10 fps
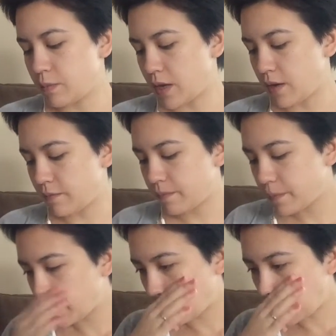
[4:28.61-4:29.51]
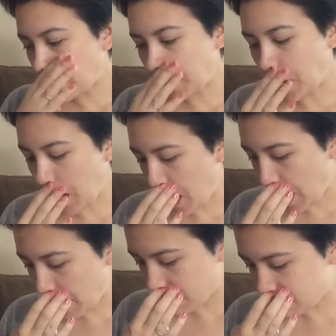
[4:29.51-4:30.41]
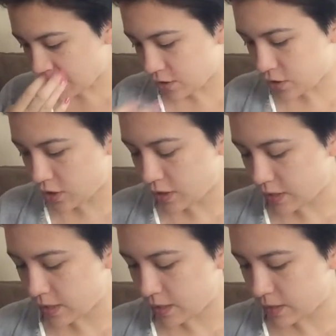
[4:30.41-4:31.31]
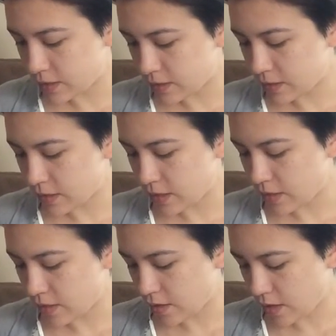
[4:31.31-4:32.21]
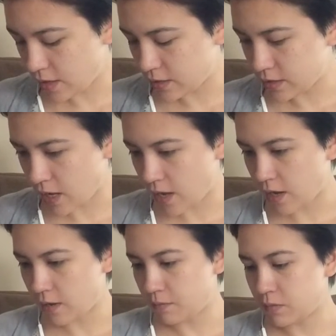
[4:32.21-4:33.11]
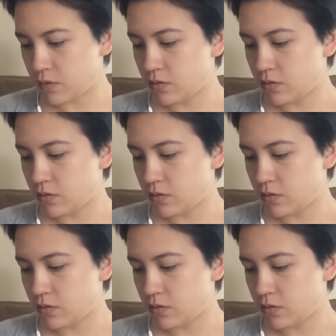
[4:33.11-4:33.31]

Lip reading: But I finished this in time,